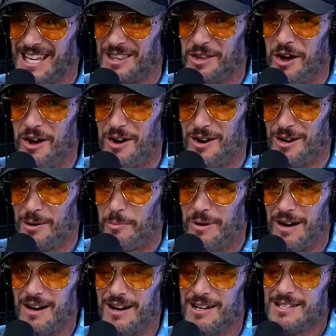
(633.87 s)
long
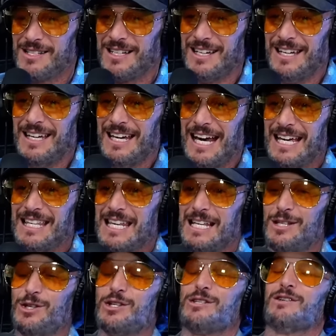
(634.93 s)
pause, and then he
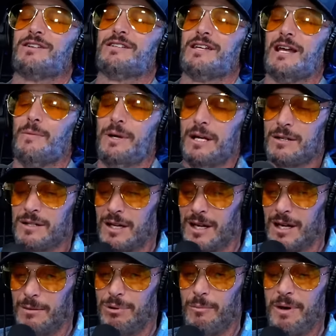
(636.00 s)
just took his head up. He goes,
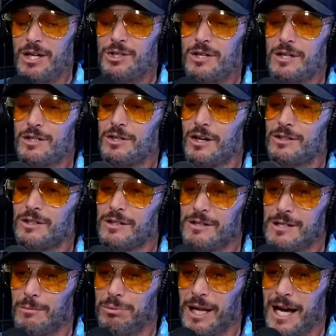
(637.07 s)
"But make sure the doctor
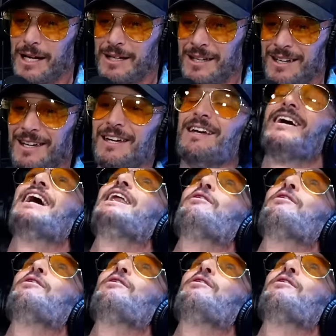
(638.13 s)
isn't black." And he